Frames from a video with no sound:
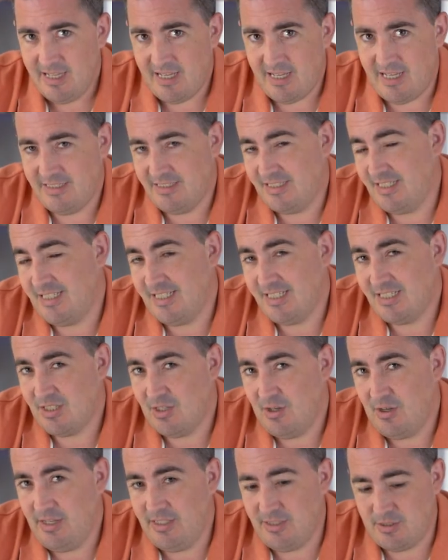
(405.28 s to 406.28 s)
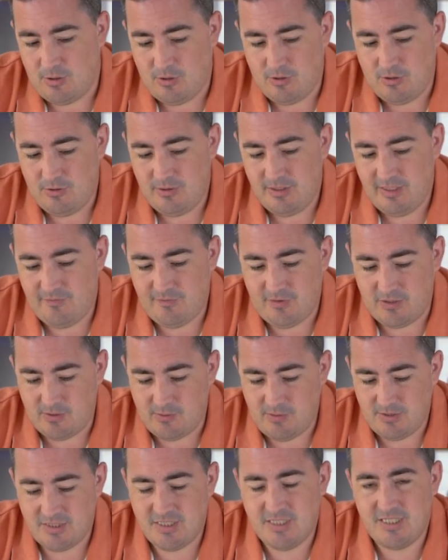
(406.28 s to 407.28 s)
and to decide on if I'm
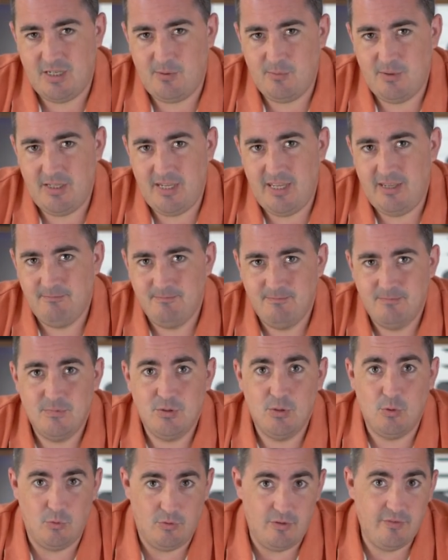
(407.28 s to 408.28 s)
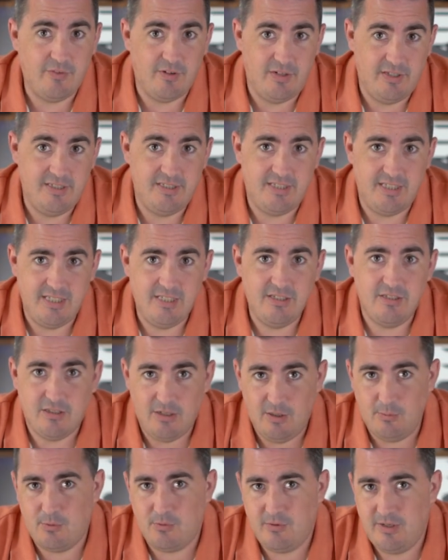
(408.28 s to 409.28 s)
going to stick with it or if I indeed
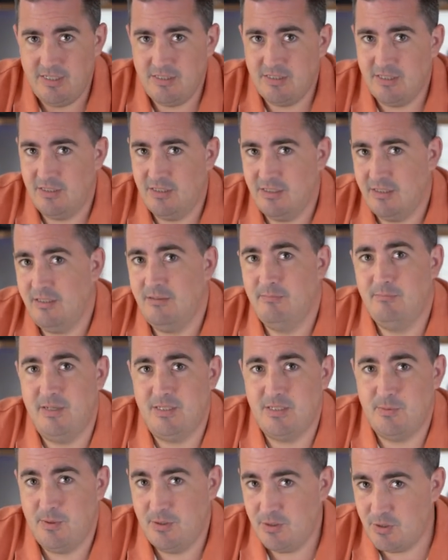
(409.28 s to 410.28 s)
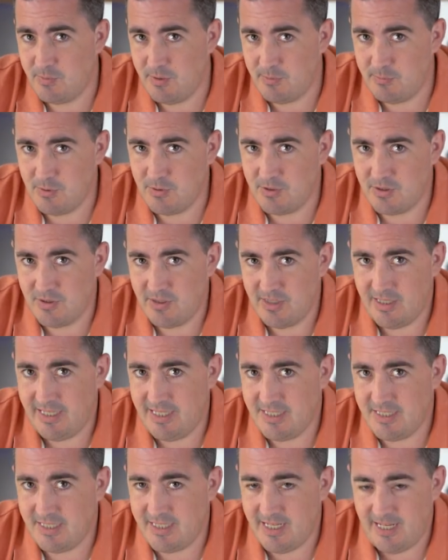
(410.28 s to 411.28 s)
upgrade to the Metabone Speedbooster at a
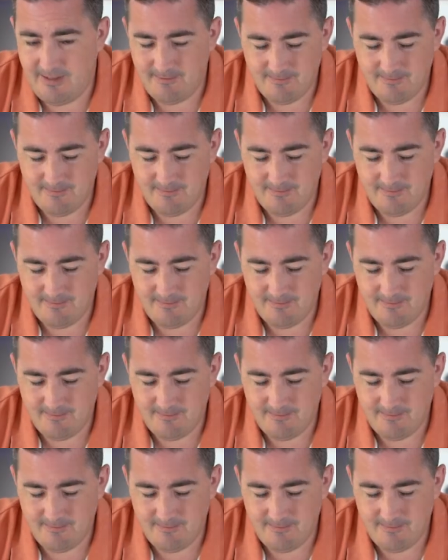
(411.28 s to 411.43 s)
later date.